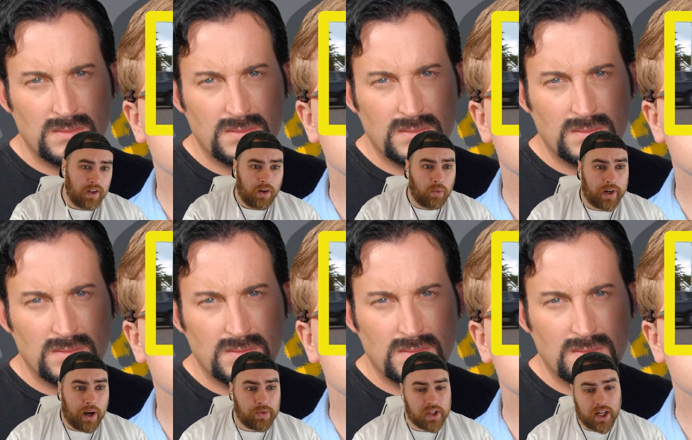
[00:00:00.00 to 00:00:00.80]
Speaker 1: When I
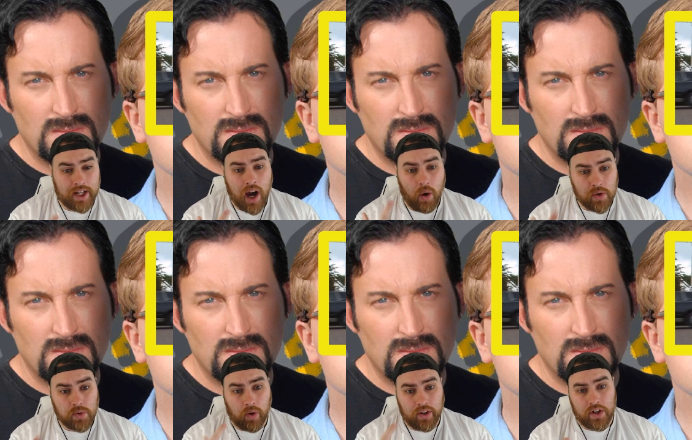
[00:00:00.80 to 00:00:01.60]
was a kid, I always
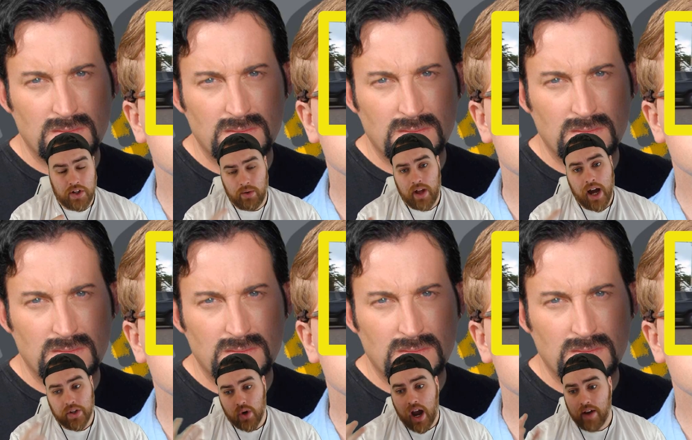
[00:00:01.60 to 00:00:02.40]
wanted to do that,
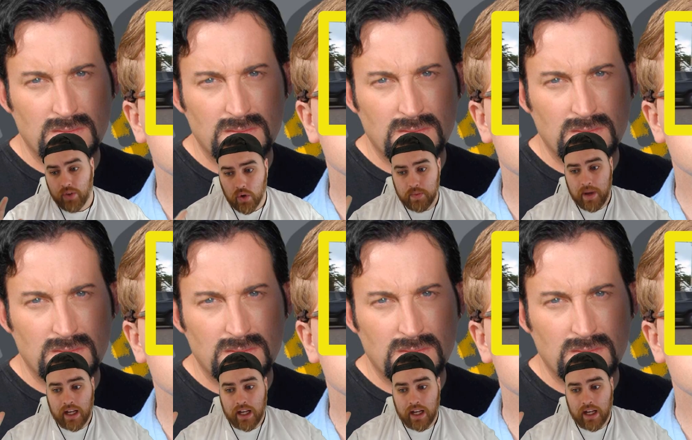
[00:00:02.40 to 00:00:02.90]
drive those big